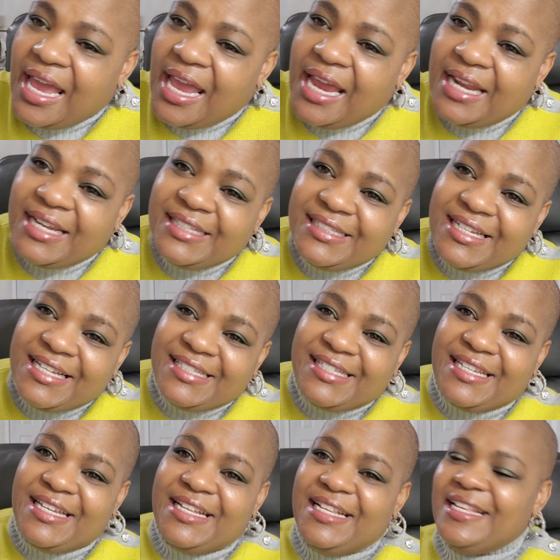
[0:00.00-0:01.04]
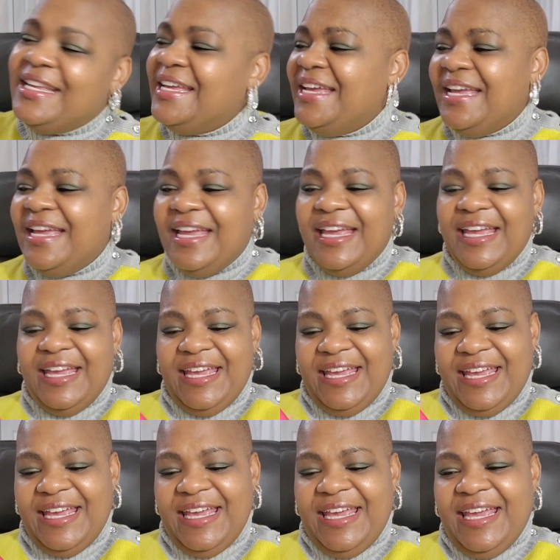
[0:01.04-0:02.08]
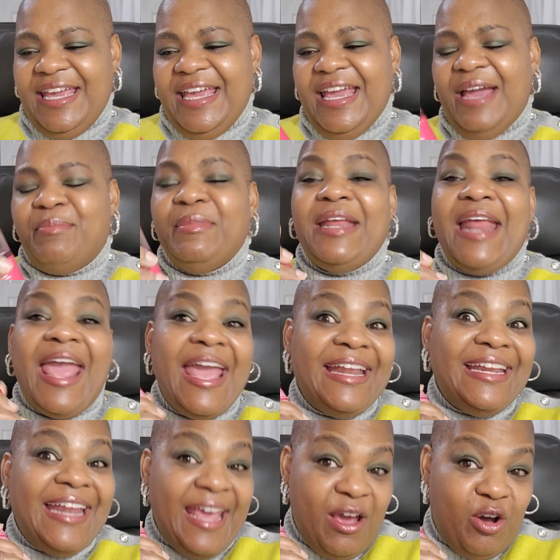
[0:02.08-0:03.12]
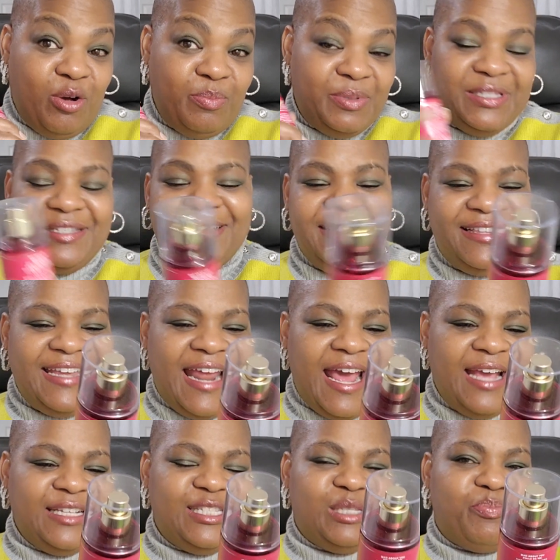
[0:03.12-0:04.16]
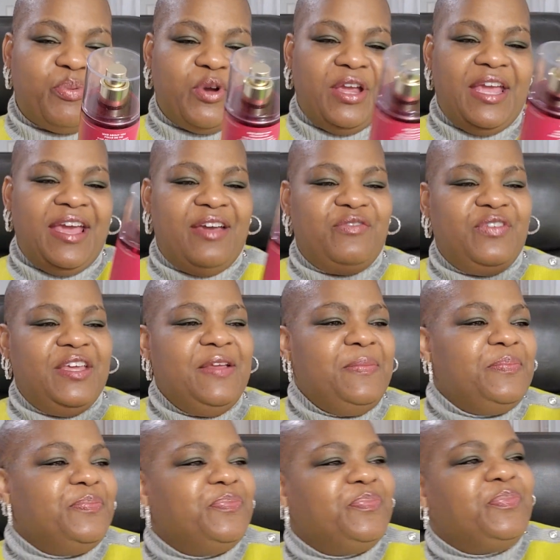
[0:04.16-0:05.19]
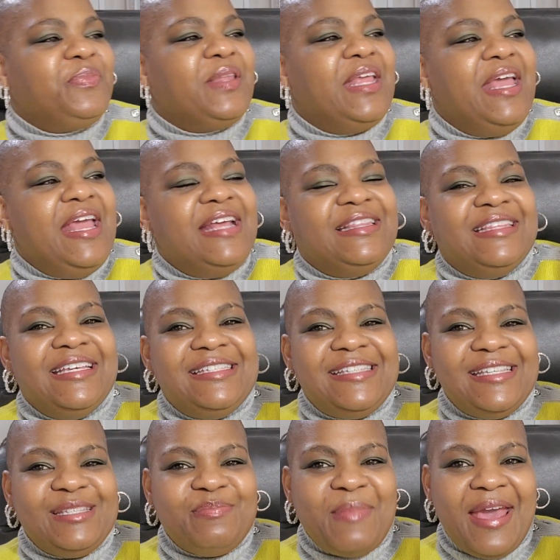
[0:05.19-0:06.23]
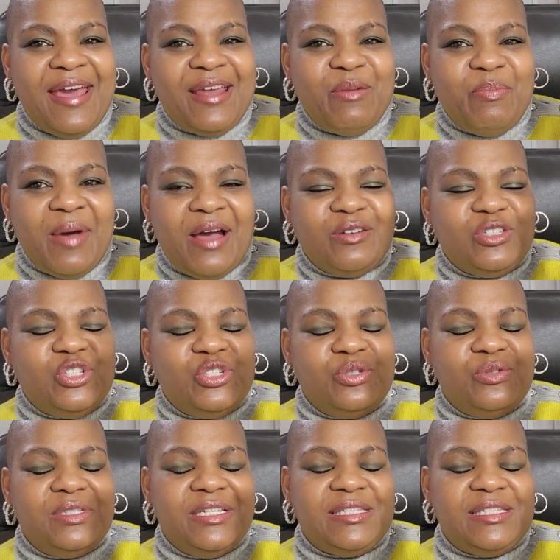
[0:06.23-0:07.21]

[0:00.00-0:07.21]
And it doesn't, I mean, and it helps that I spray heavy. This is Mad About You.